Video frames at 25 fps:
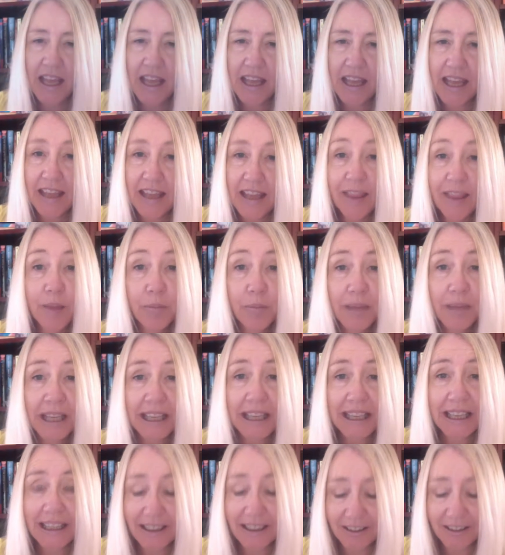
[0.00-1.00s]
In the
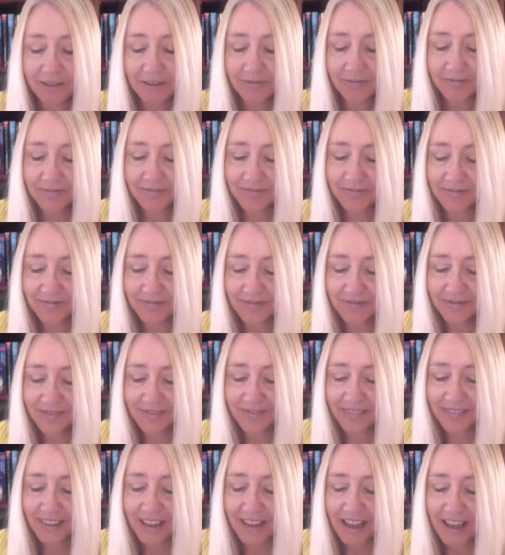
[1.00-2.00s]
beginning,
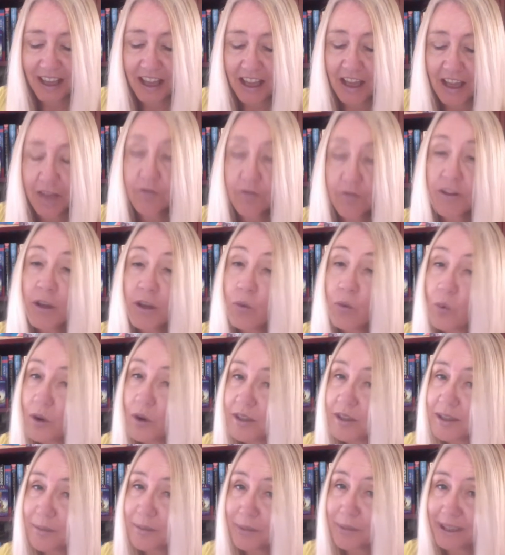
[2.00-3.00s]
if there
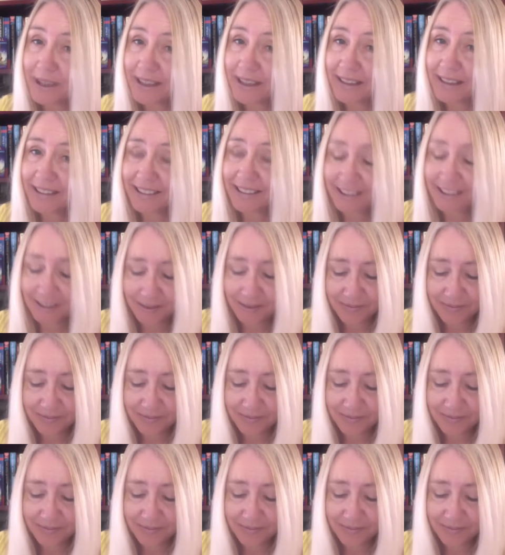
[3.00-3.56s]
was a beginning,